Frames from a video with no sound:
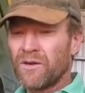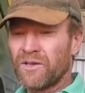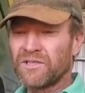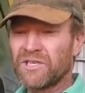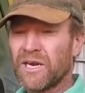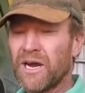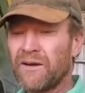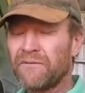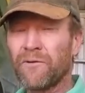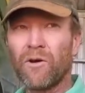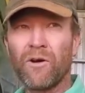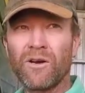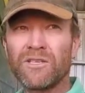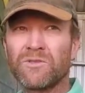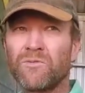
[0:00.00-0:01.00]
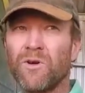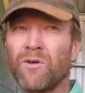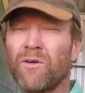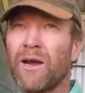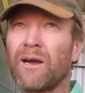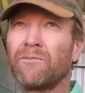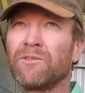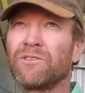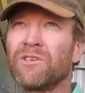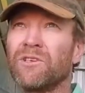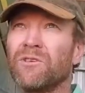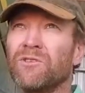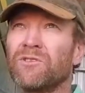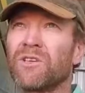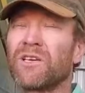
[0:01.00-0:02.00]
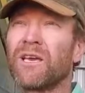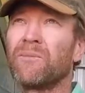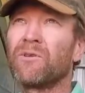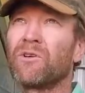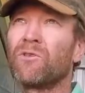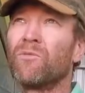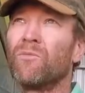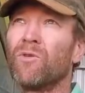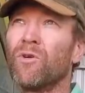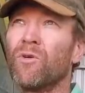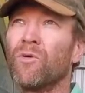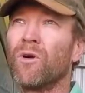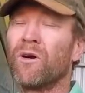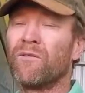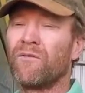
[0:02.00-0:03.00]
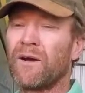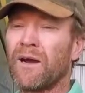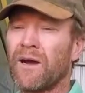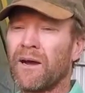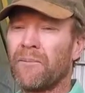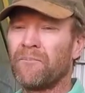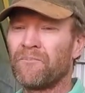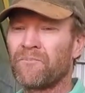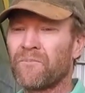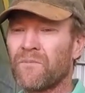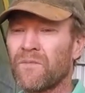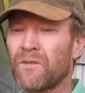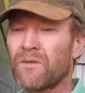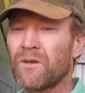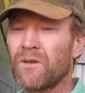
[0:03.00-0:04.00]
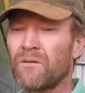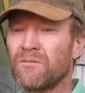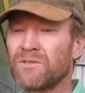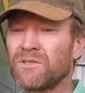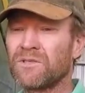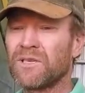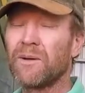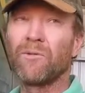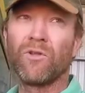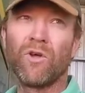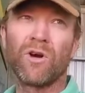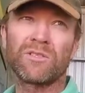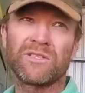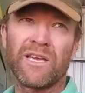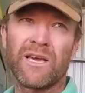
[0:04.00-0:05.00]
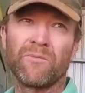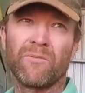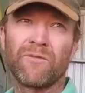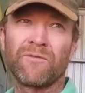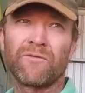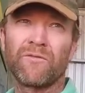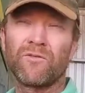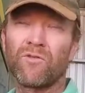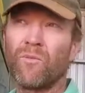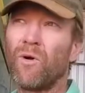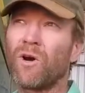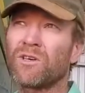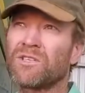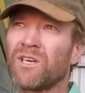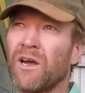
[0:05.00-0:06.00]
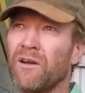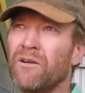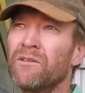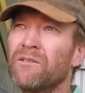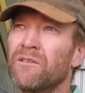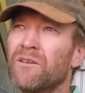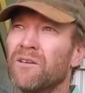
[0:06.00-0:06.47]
on the chaff lines, we were able to use a chemical brew of it was double knockdown with Gramoxone,